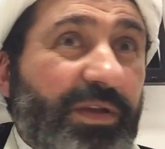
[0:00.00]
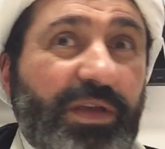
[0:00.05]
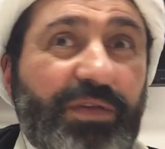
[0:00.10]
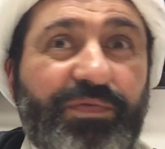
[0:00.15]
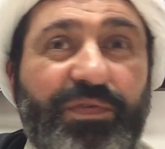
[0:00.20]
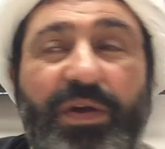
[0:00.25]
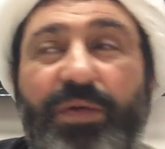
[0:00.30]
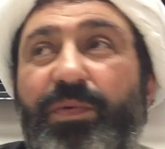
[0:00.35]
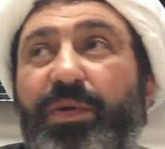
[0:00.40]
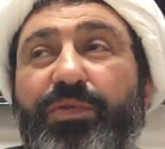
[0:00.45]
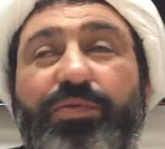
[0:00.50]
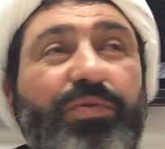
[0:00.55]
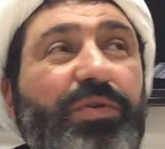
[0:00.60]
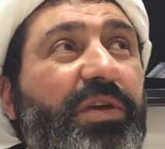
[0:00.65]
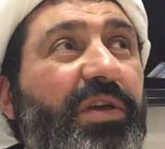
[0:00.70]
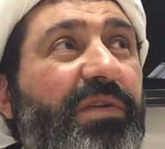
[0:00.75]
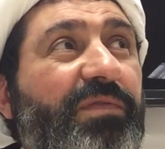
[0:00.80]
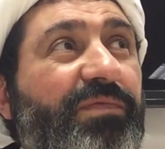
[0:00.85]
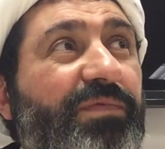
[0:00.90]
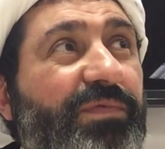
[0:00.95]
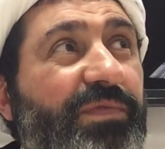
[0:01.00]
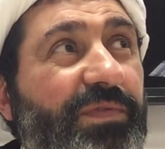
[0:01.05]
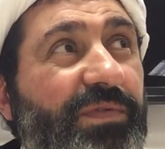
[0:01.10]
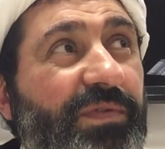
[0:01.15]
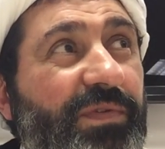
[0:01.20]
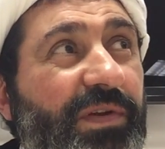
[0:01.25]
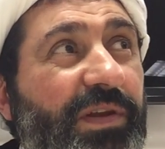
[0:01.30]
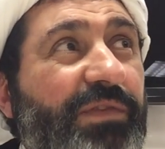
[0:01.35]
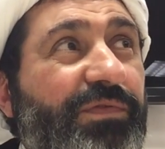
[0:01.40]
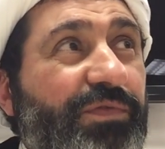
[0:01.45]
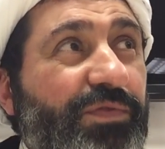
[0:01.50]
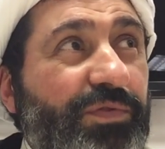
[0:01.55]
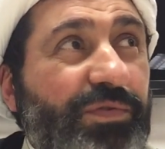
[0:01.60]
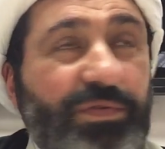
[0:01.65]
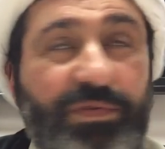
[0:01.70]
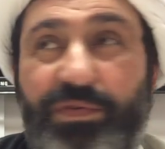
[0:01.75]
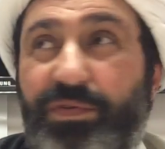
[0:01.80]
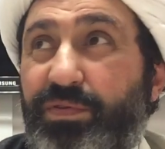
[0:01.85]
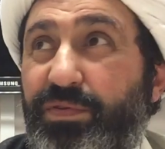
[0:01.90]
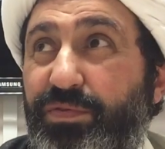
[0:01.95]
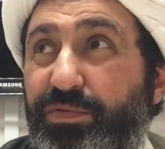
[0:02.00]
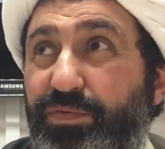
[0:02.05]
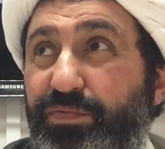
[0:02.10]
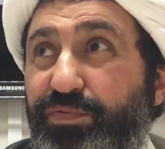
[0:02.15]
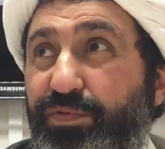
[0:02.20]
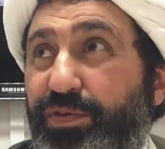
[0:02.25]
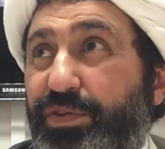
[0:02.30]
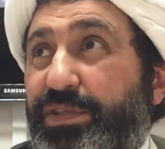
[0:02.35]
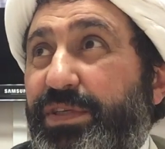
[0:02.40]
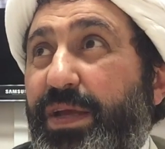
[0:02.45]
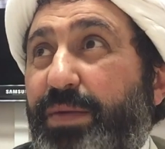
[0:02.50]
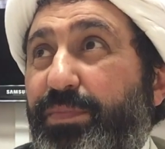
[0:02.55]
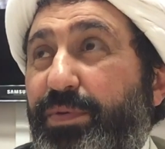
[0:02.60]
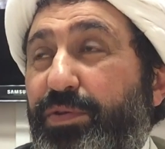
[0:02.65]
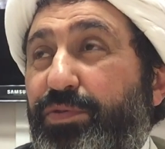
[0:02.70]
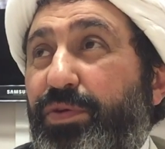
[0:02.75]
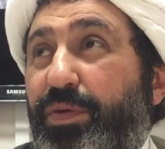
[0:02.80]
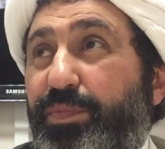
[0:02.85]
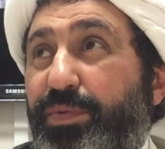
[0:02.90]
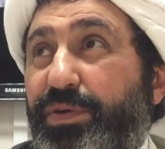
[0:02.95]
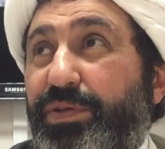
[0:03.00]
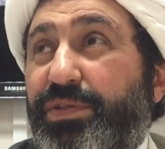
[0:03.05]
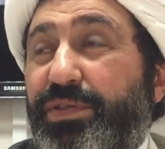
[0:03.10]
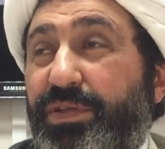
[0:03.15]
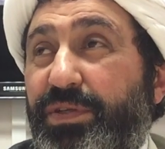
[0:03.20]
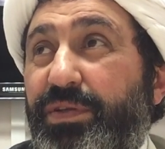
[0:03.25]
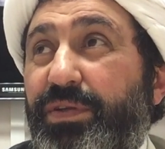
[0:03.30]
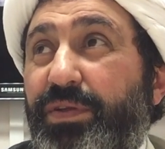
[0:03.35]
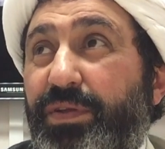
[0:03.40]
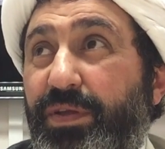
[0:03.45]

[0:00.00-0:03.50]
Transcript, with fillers: if I want to give lift, for example, to a person.